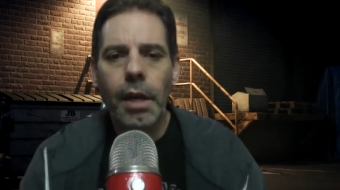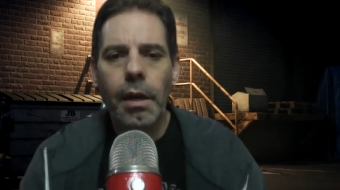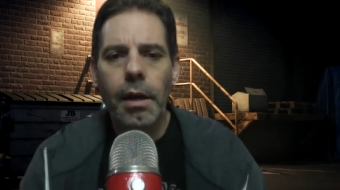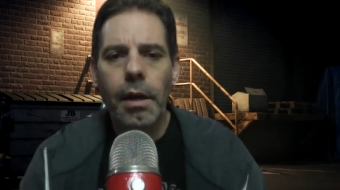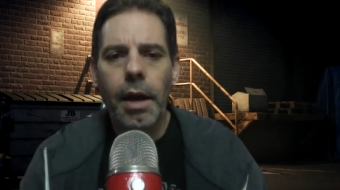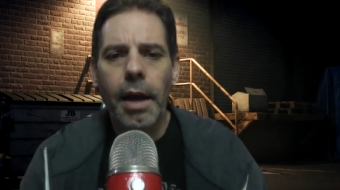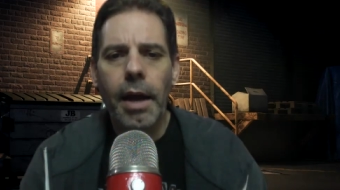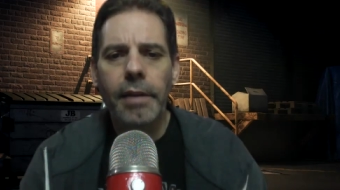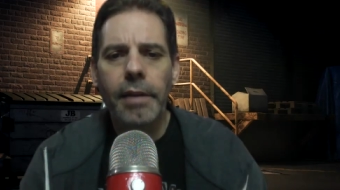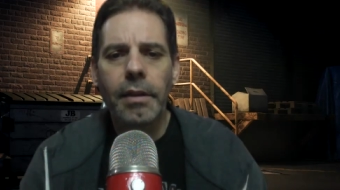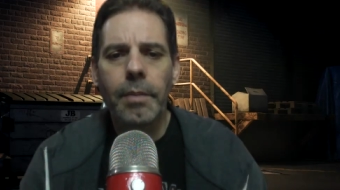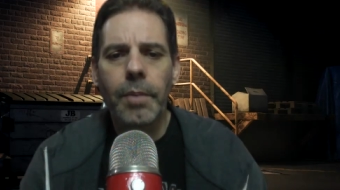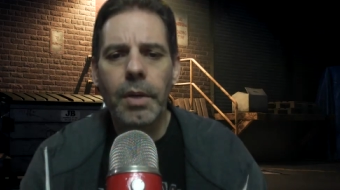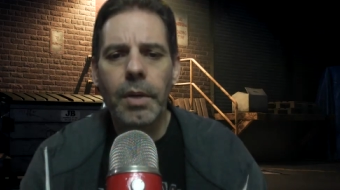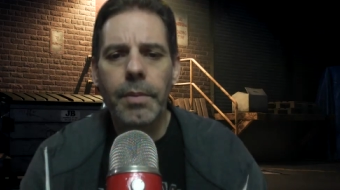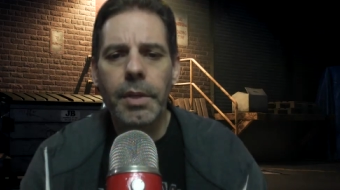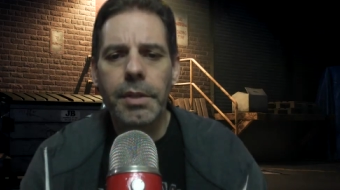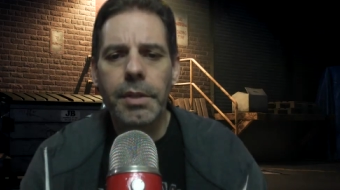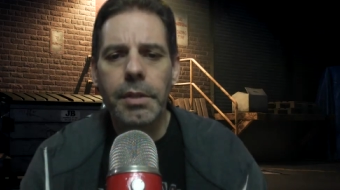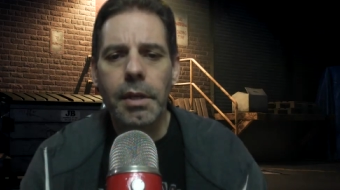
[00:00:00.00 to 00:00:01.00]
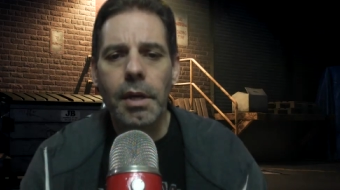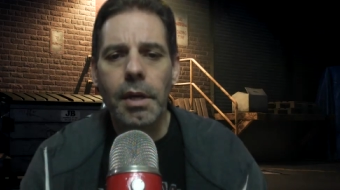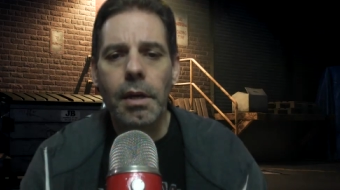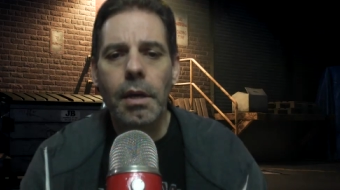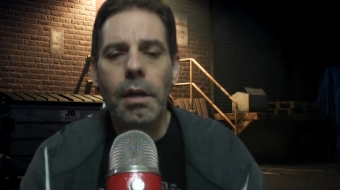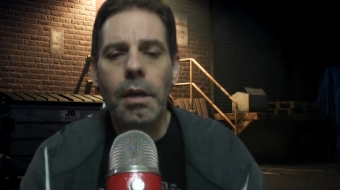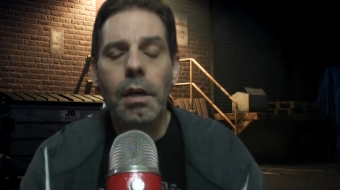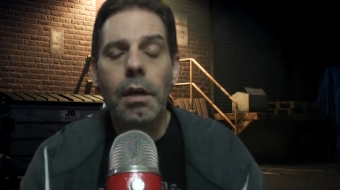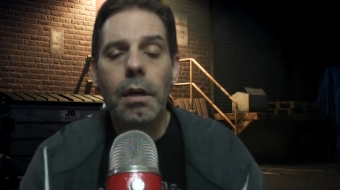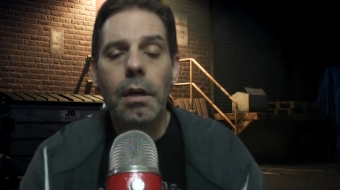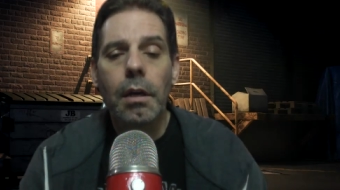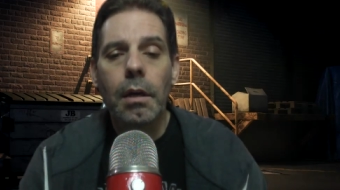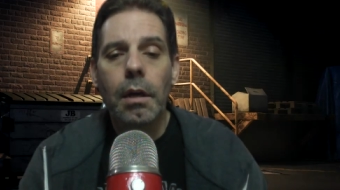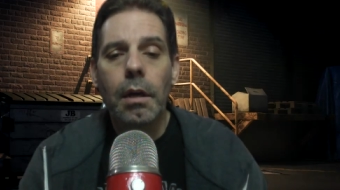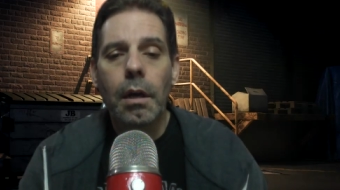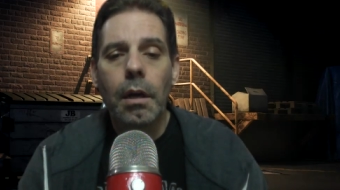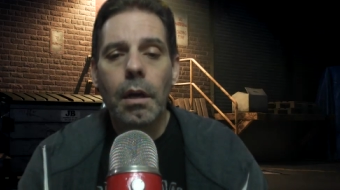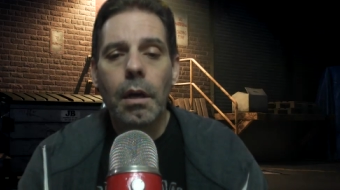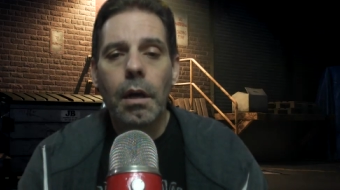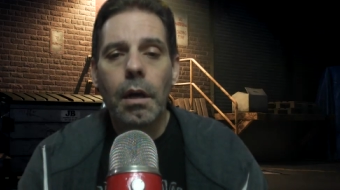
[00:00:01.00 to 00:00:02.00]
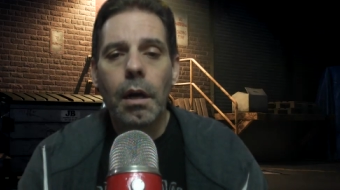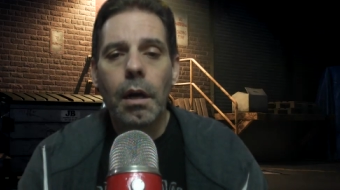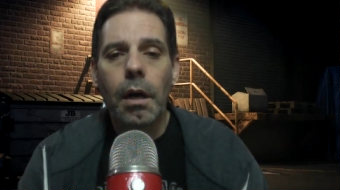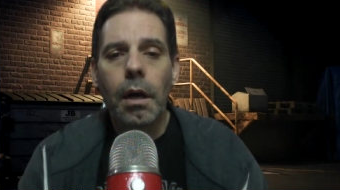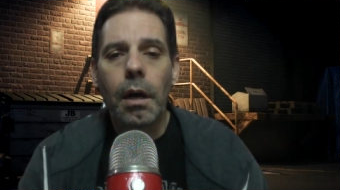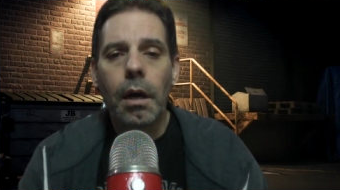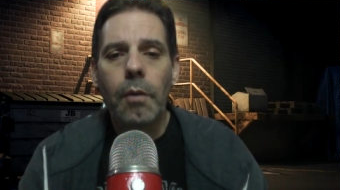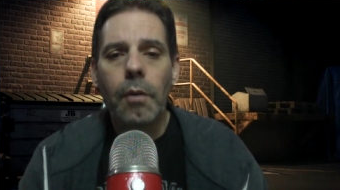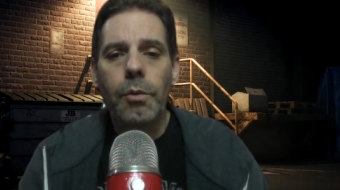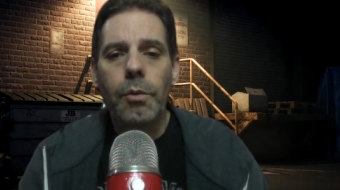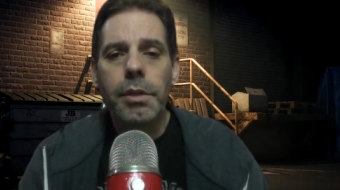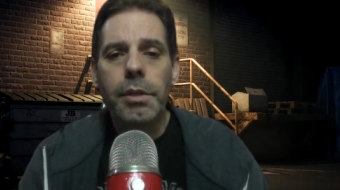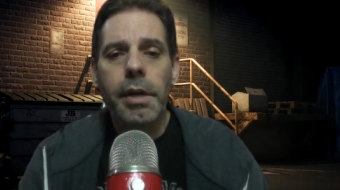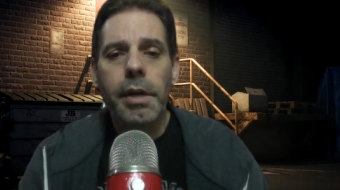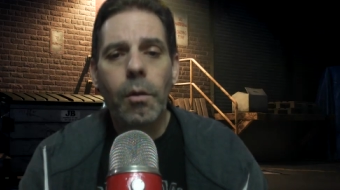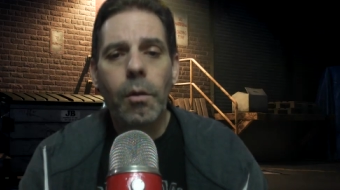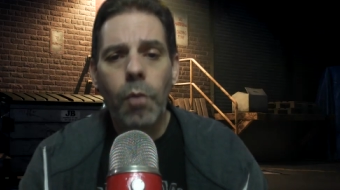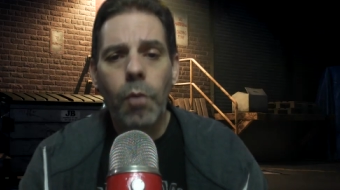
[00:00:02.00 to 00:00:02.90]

at the BBC was like,